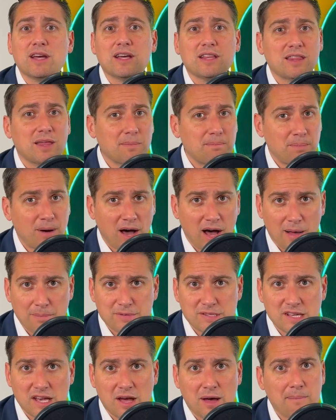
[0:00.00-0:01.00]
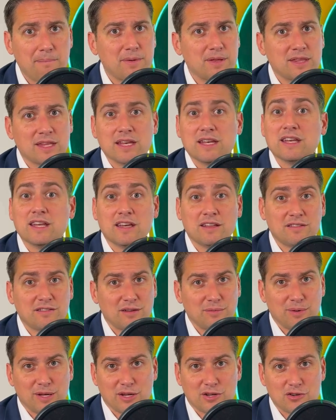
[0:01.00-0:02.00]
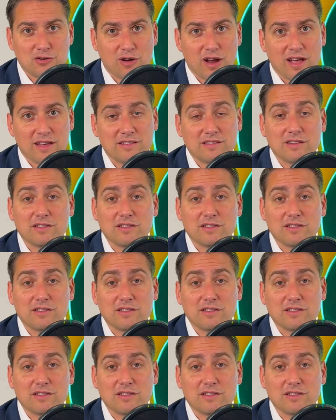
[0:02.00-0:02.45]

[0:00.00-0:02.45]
that pops up that needs to be addressed.